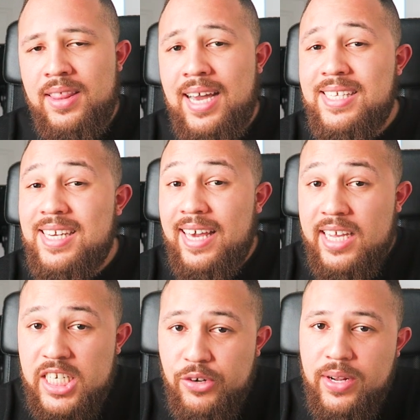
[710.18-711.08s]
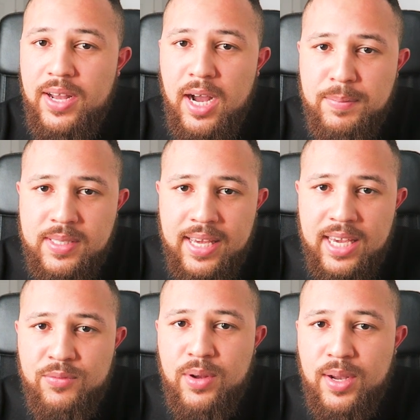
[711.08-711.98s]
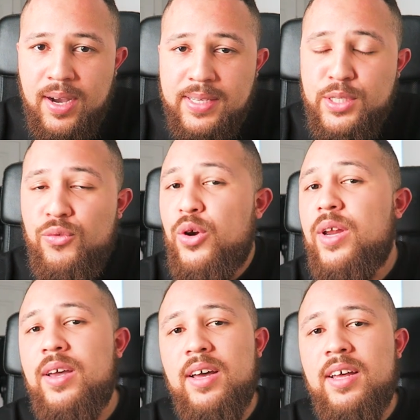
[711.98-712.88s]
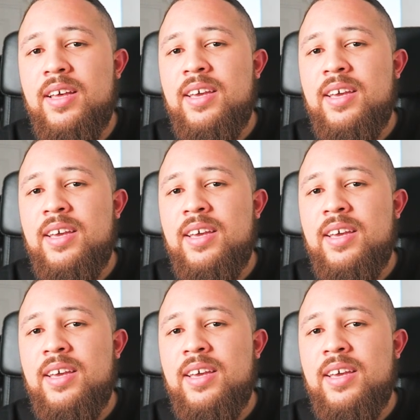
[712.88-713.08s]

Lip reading: that's an injury update in regards to Rudiger.